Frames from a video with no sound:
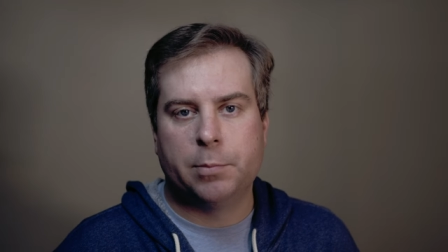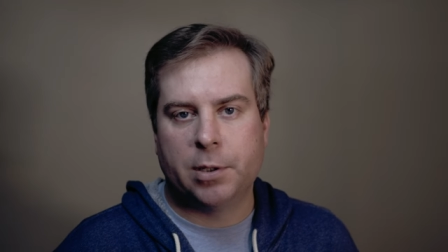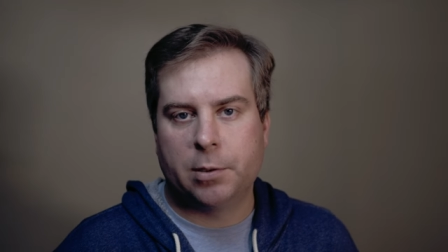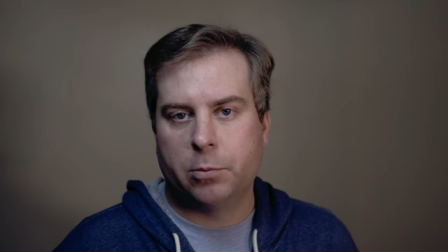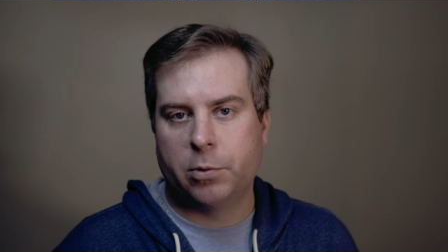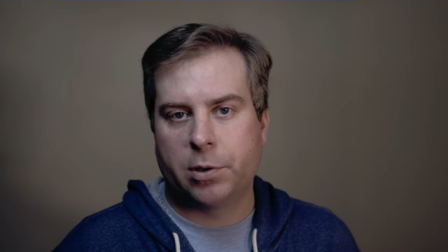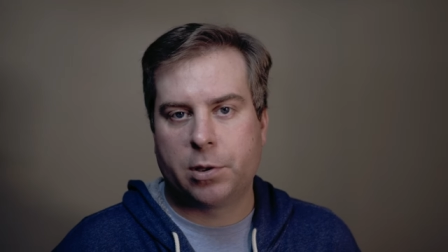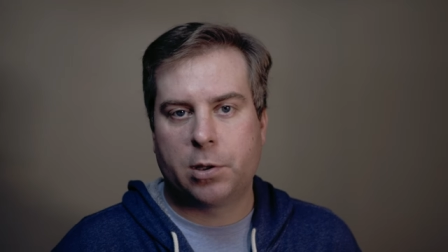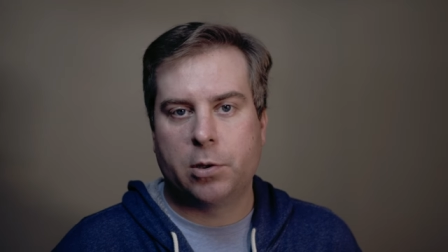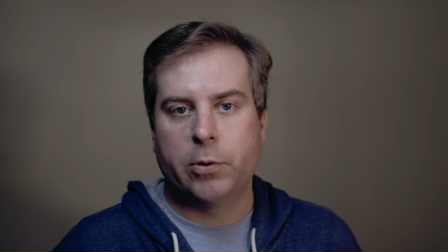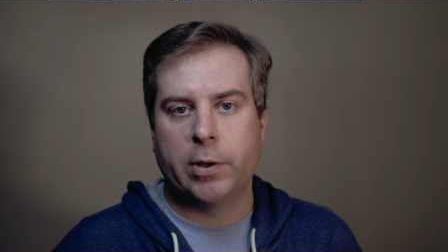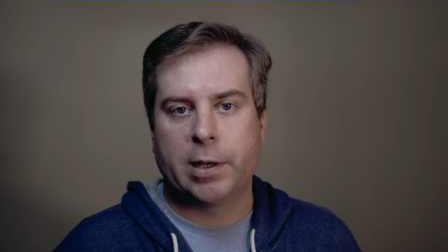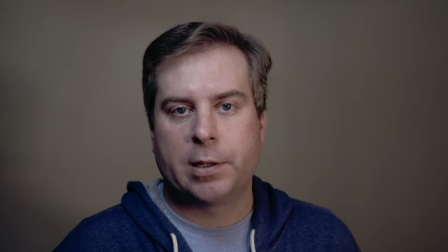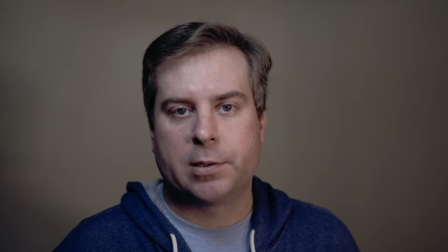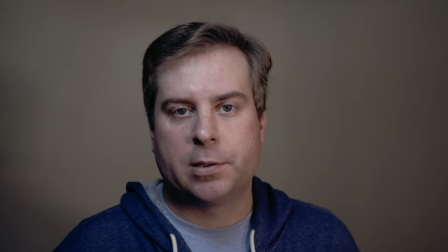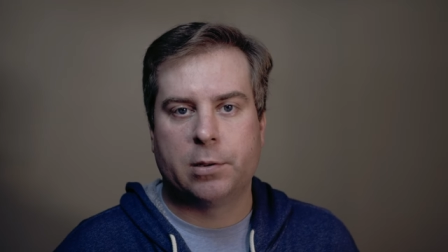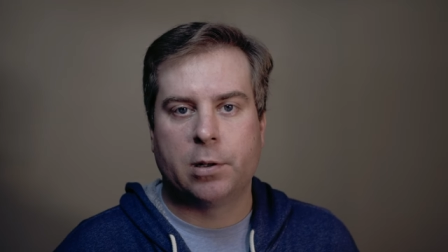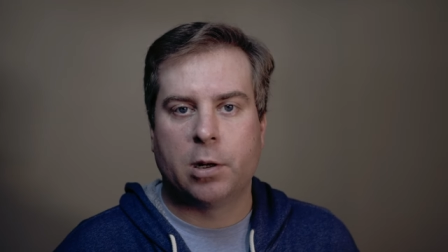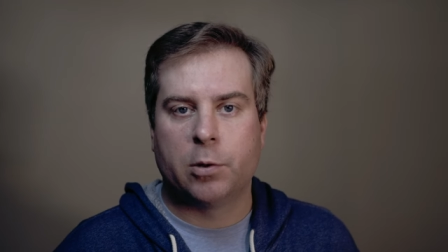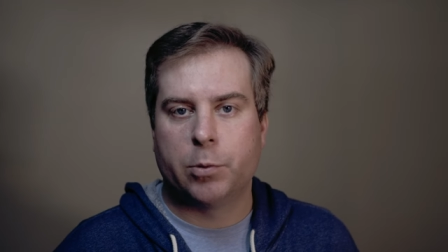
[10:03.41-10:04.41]
but with
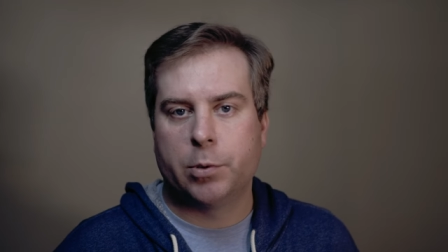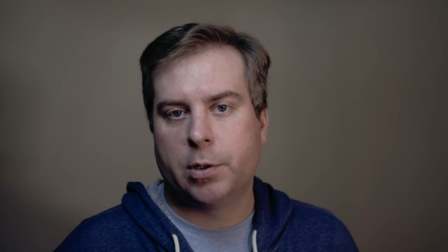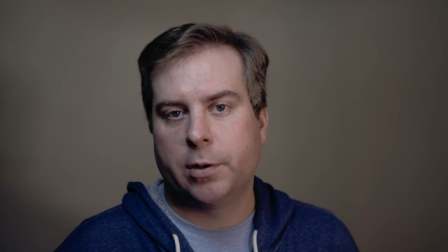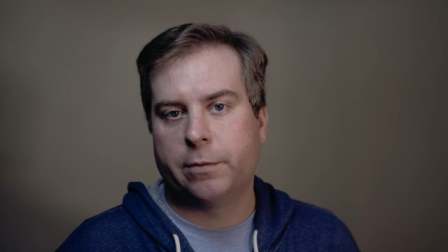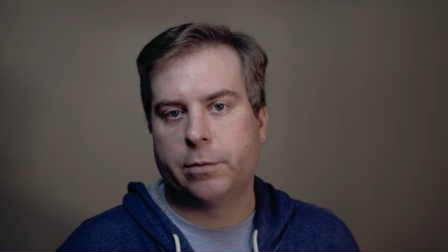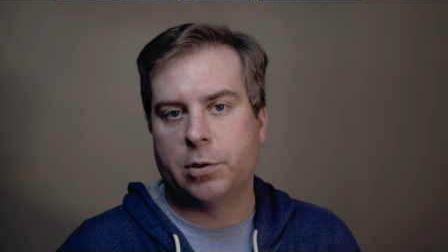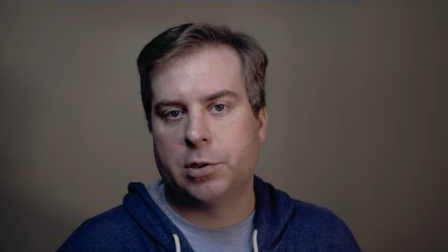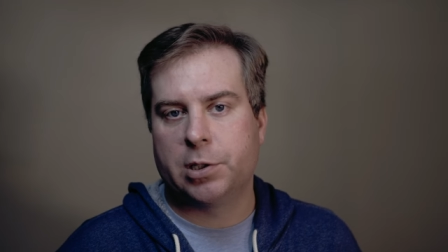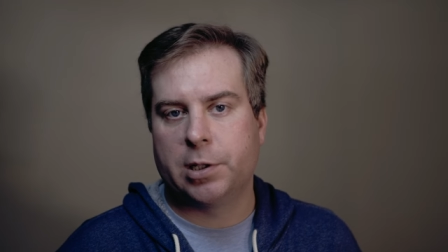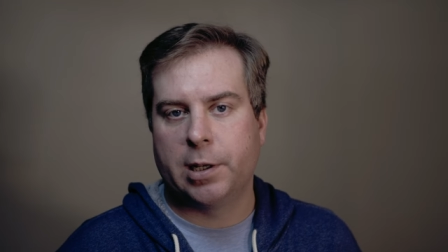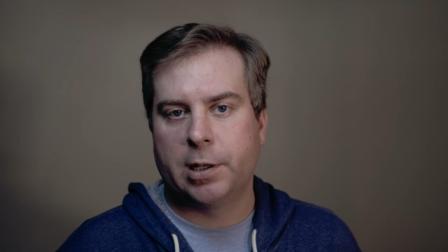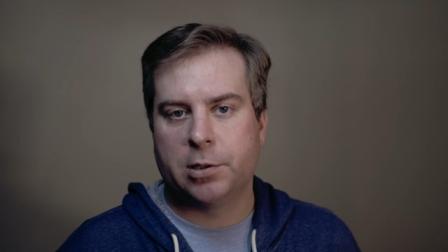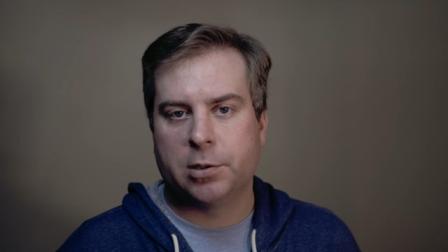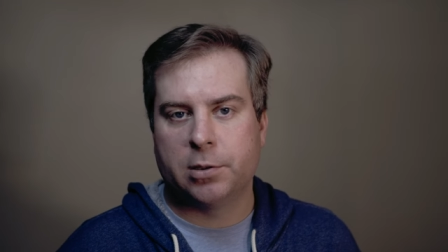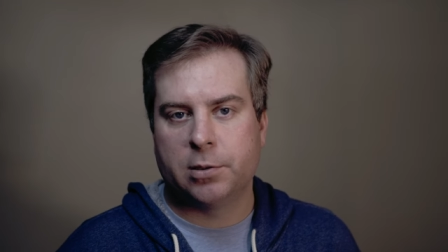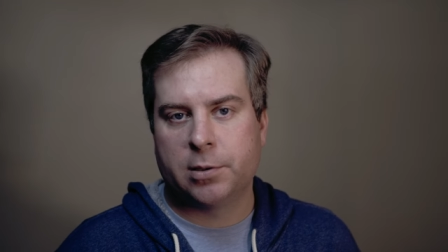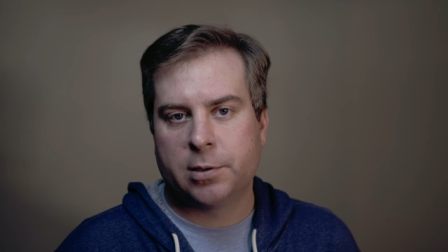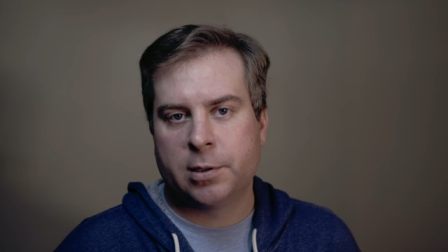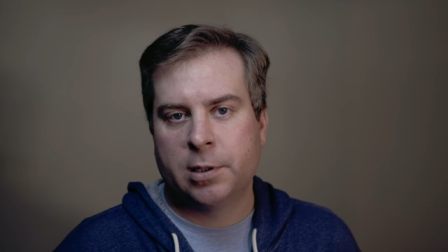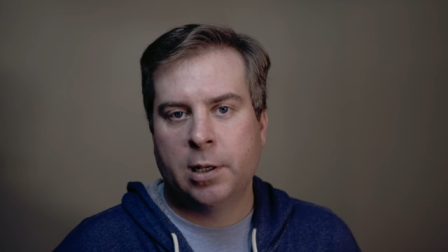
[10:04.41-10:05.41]
UX and hardware
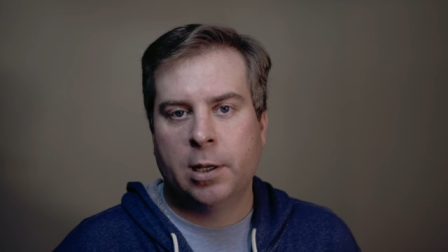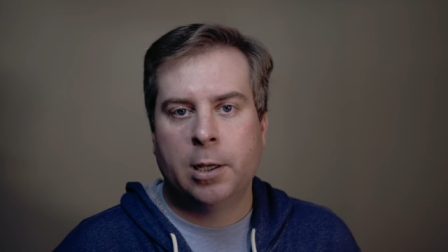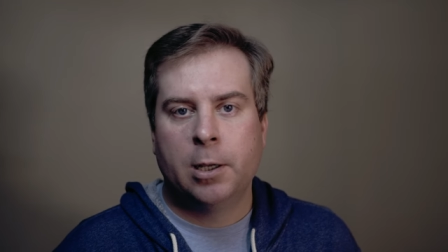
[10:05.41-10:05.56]
differentiations,